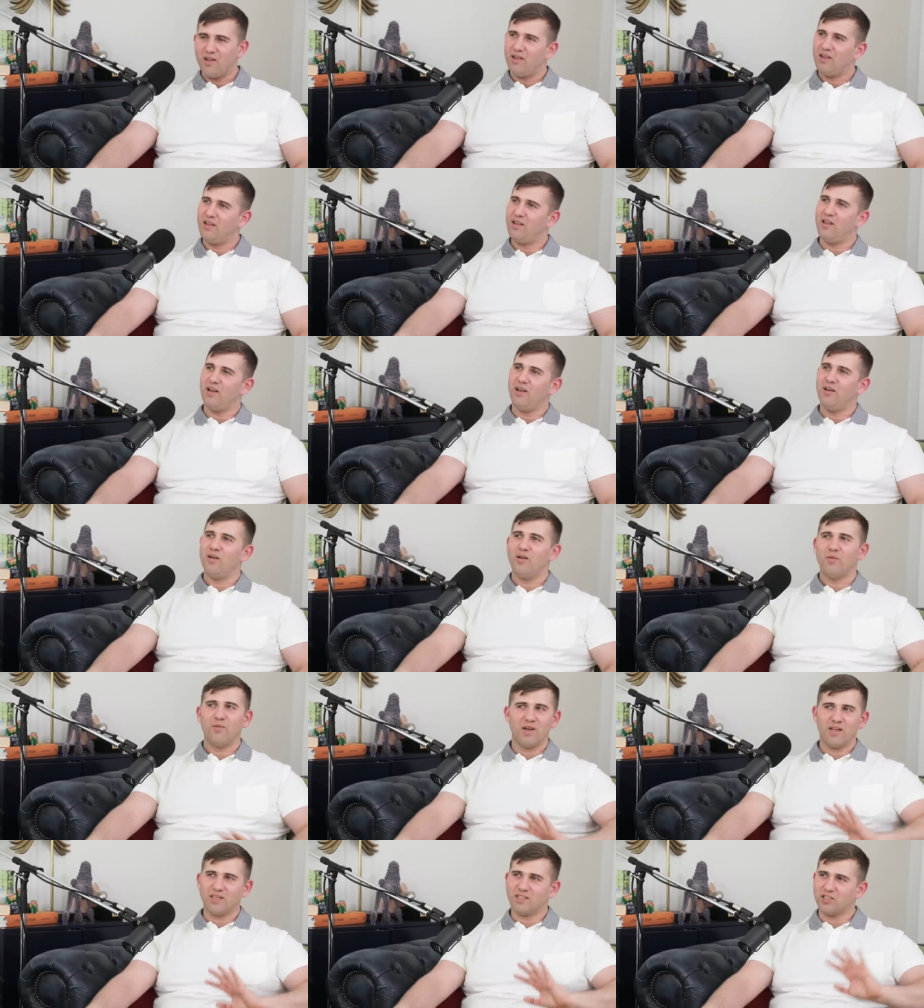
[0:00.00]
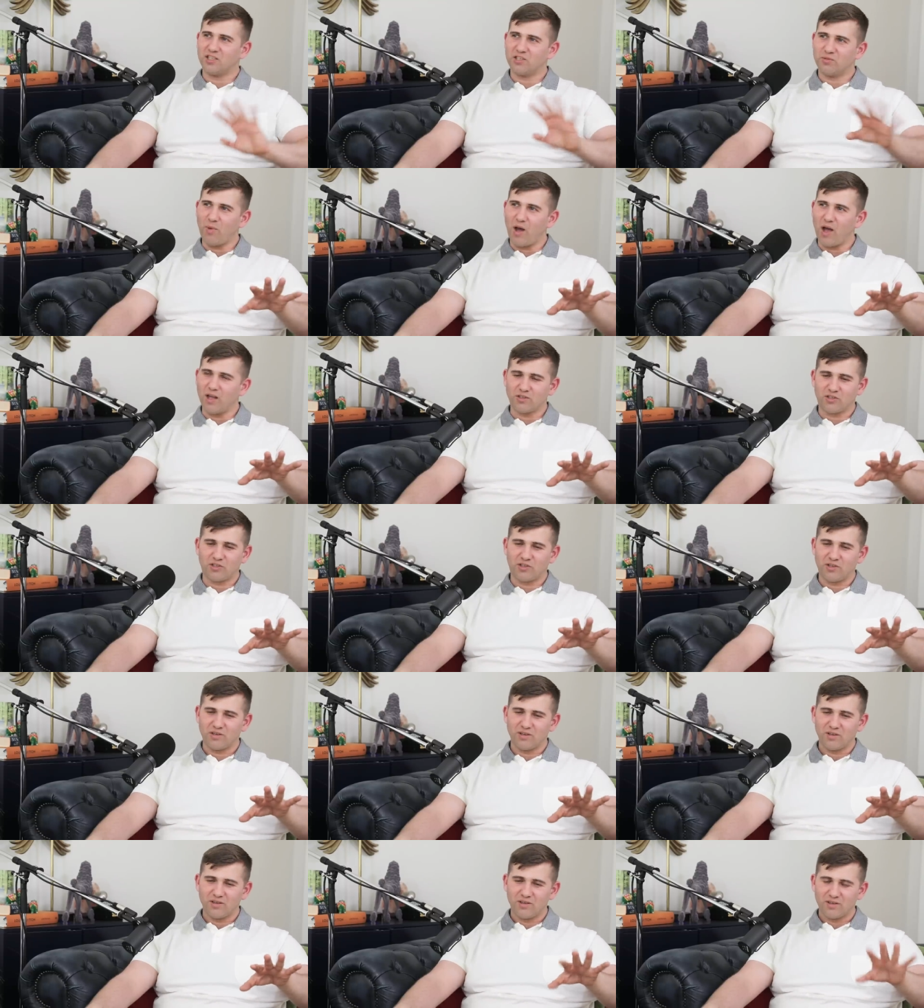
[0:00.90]
You know, it's a
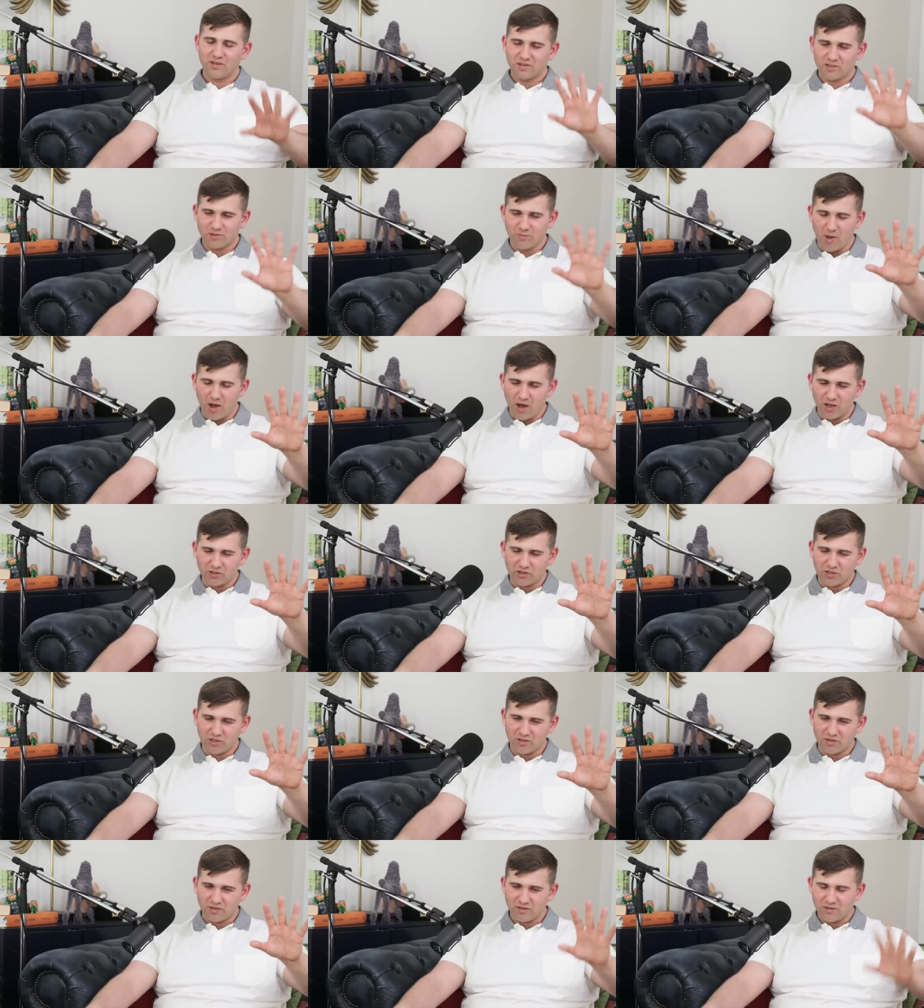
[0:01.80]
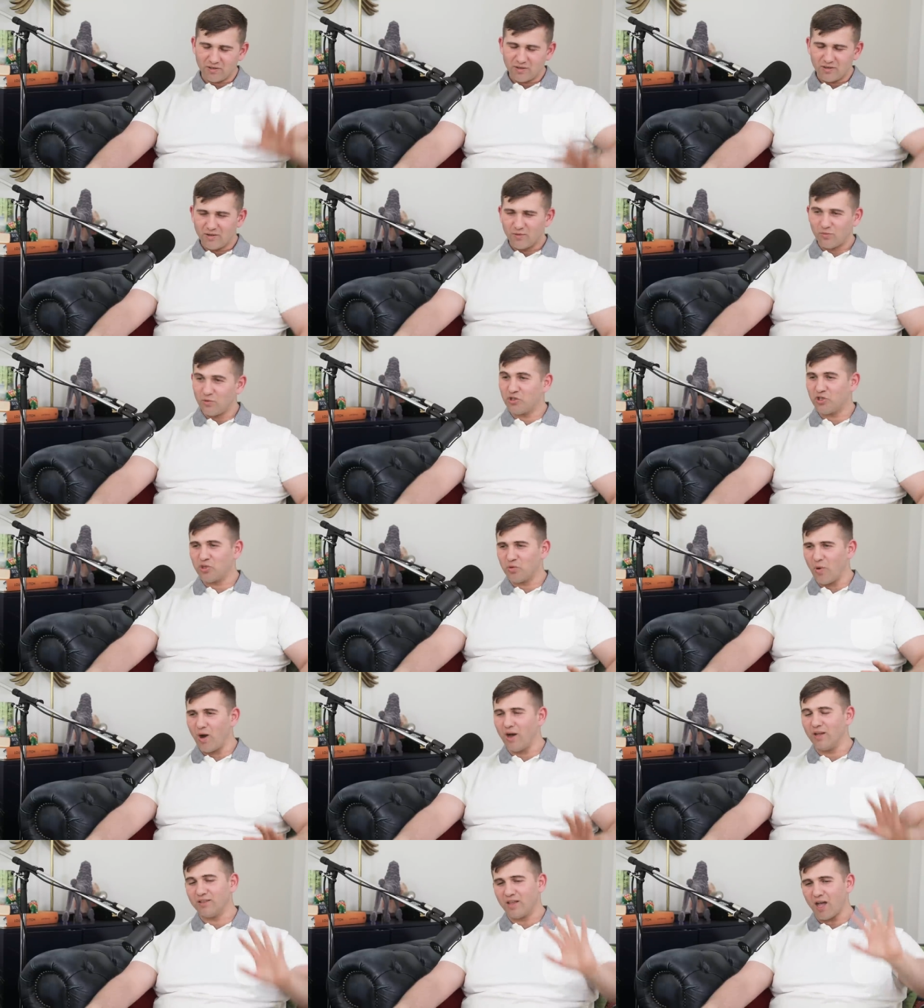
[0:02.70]
smudge. Smudge. Which
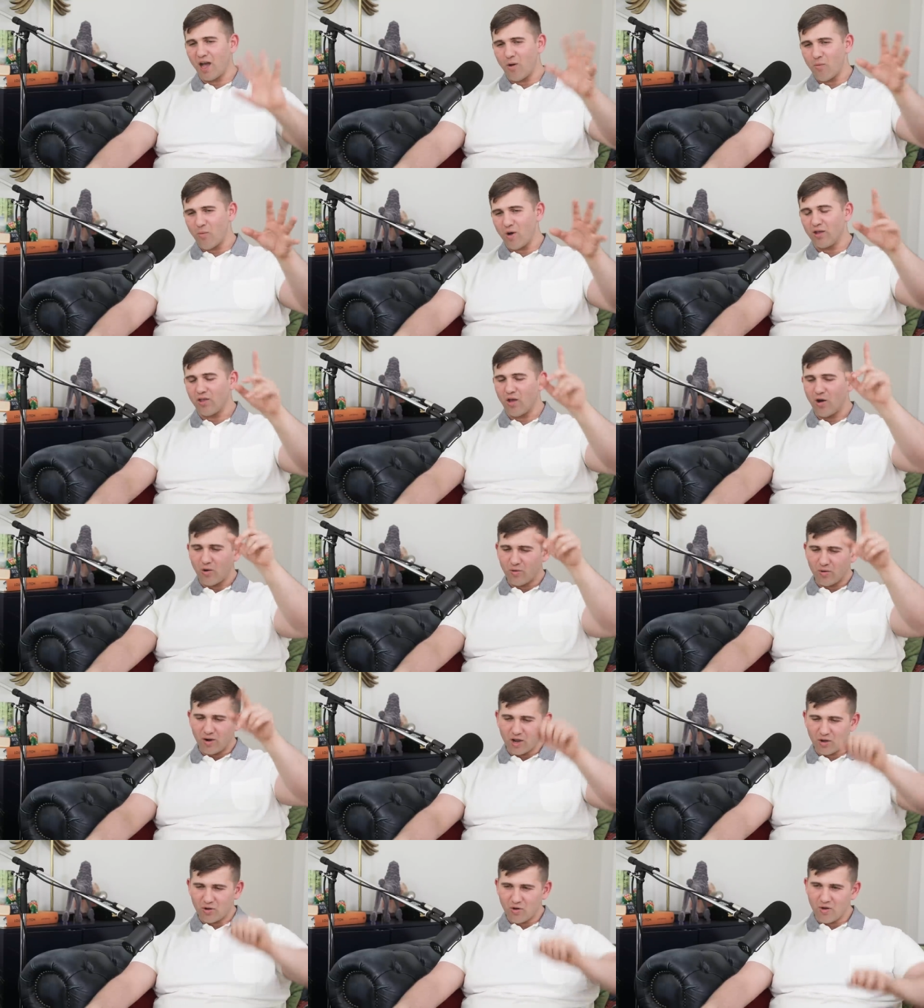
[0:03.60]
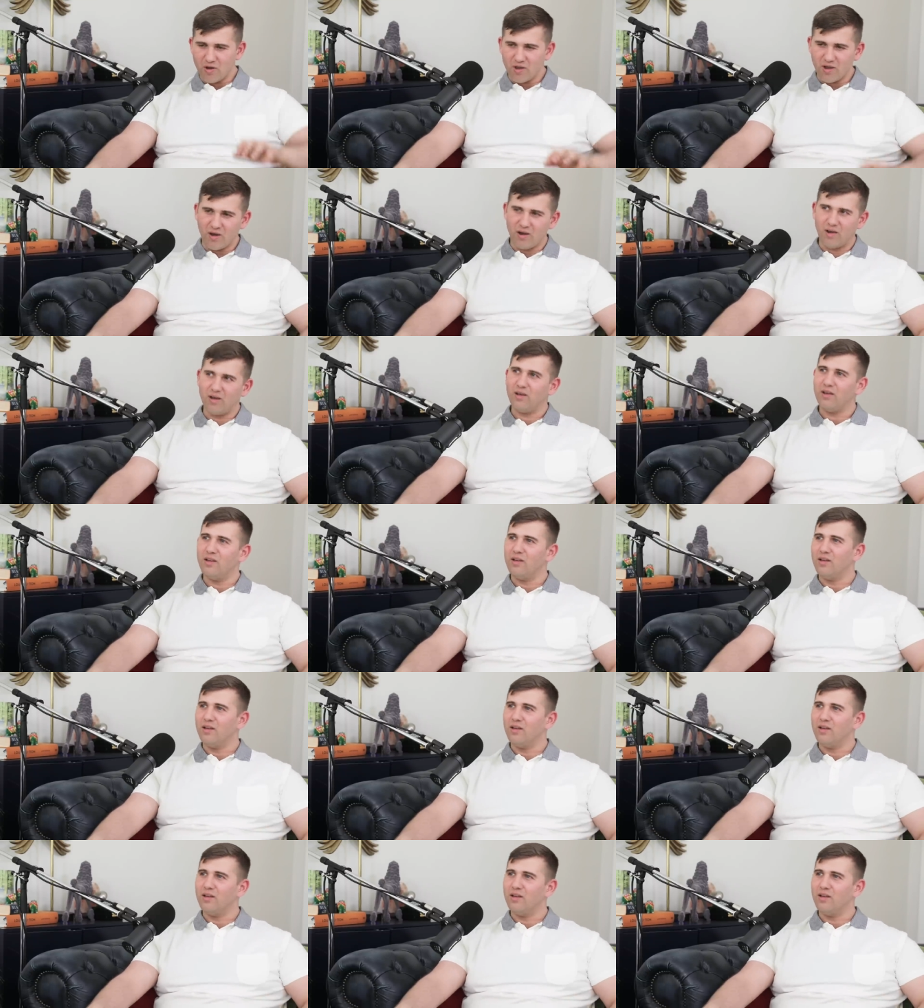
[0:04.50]
one? That one. Oh, I got ya.